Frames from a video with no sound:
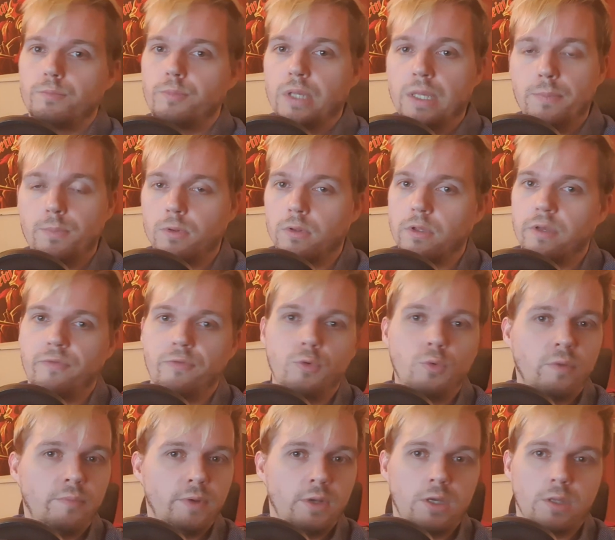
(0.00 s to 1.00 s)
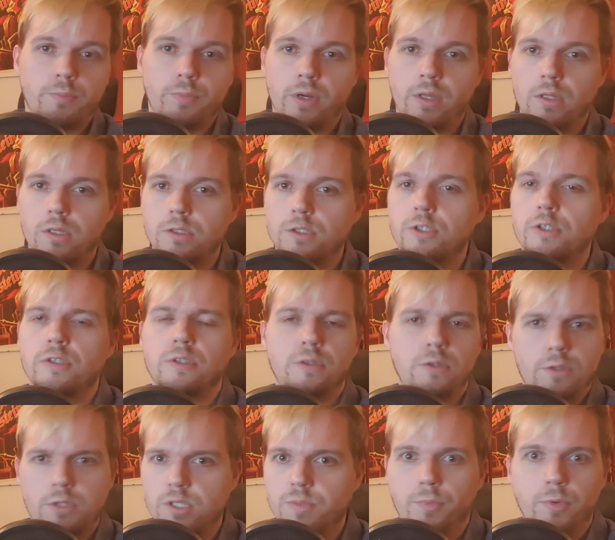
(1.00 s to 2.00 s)
people, if you have been hit by this, just
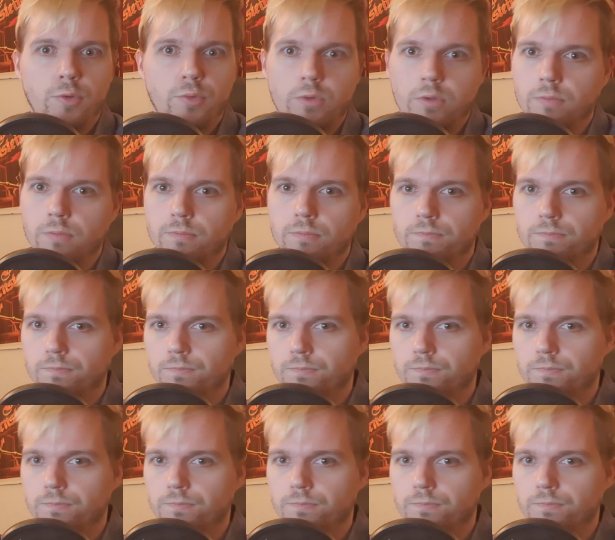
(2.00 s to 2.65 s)
dispute.